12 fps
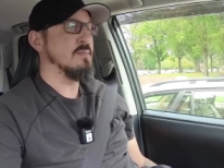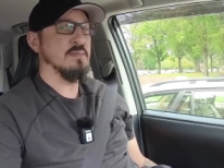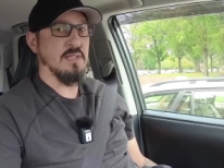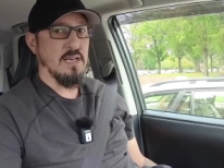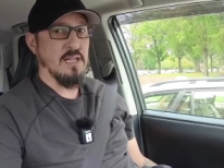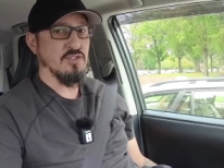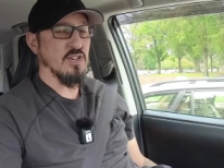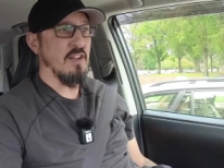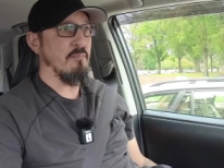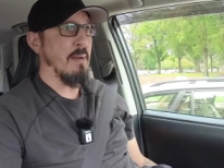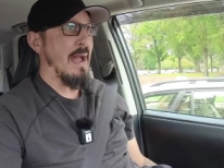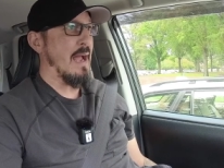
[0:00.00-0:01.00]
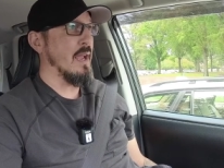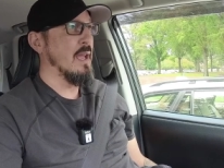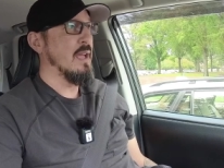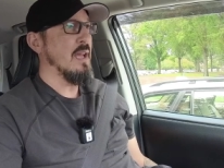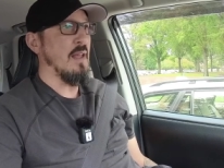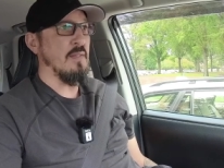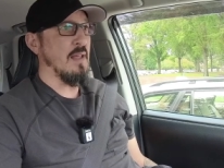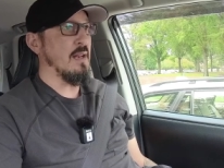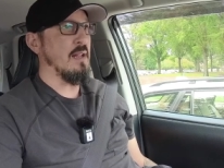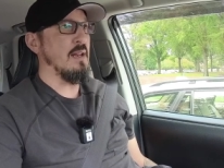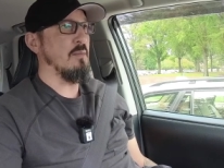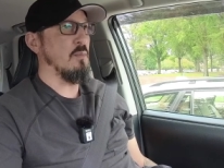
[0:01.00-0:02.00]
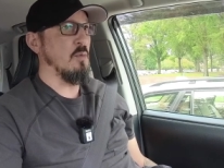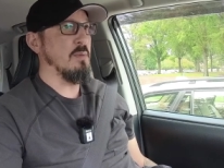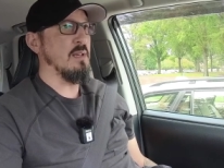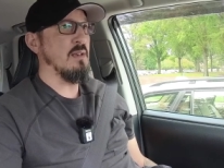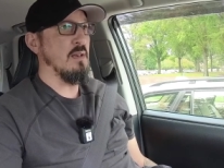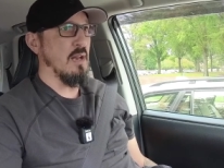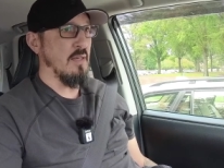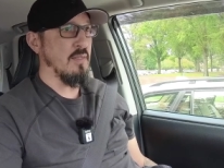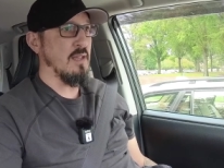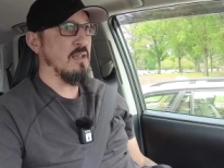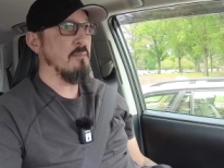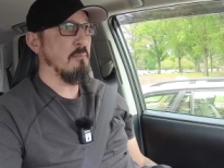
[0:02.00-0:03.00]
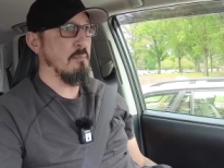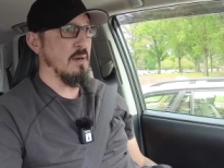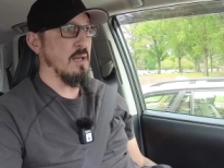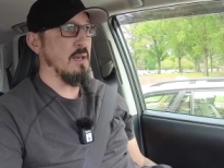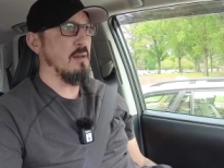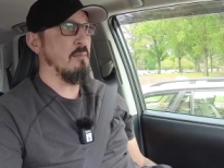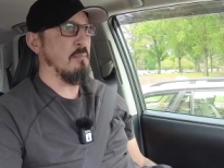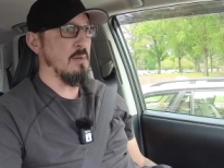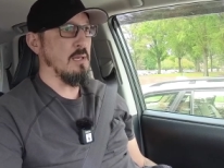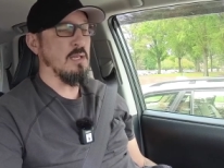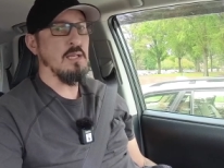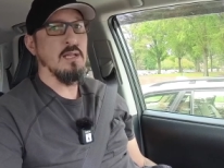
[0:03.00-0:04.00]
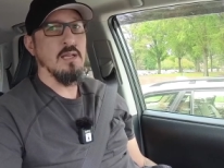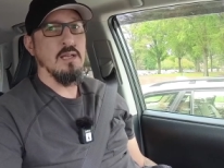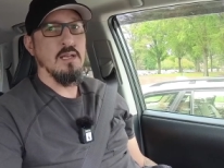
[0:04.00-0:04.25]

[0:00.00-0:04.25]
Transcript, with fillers: Then I drive back. And then it will be nothing but me